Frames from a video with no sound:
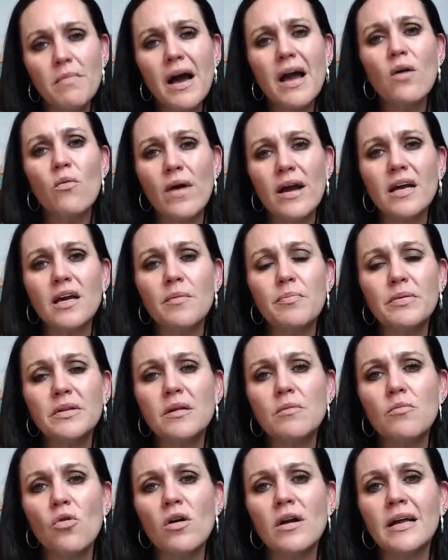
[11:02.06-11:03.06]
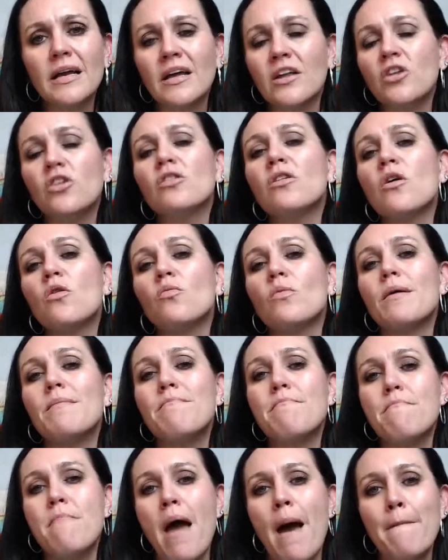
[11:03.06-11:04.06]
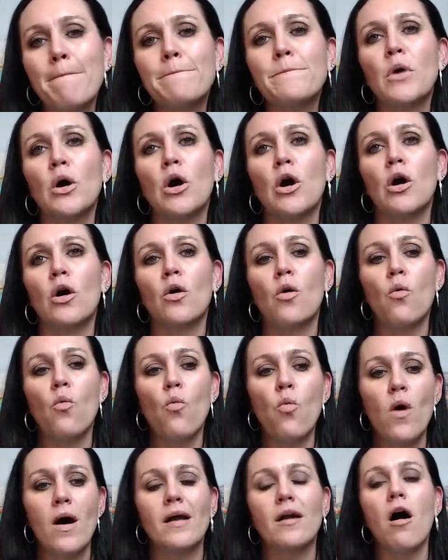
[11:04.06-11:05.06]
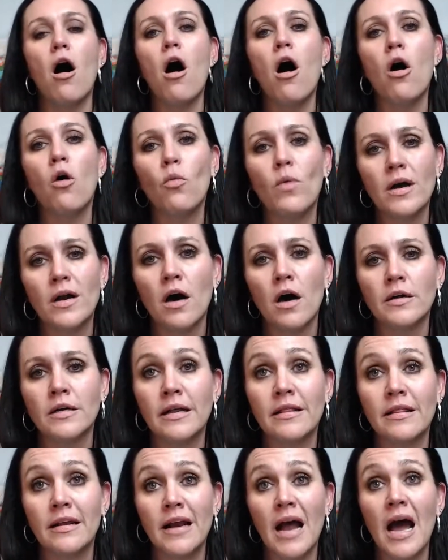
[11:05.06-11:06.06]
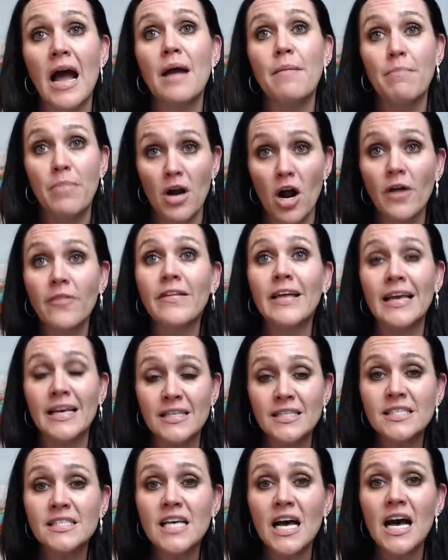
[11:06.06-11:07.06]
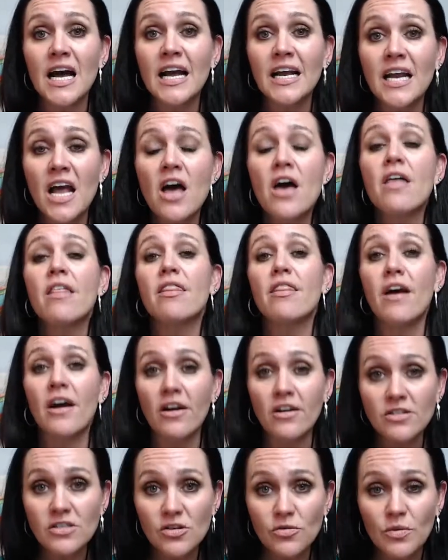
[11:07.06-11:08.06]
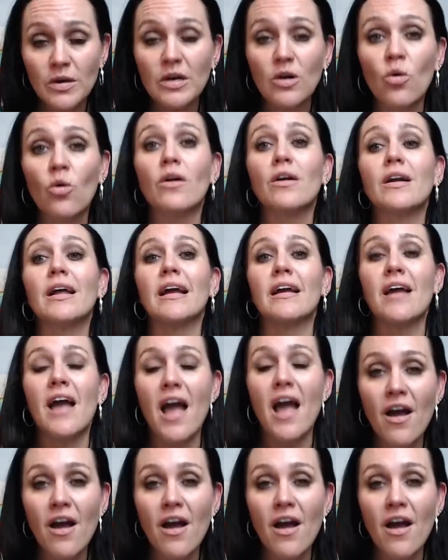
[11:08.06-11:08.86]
might wake up in the morning and you don't remember what all went on in the night, but on the inside, there's a recording.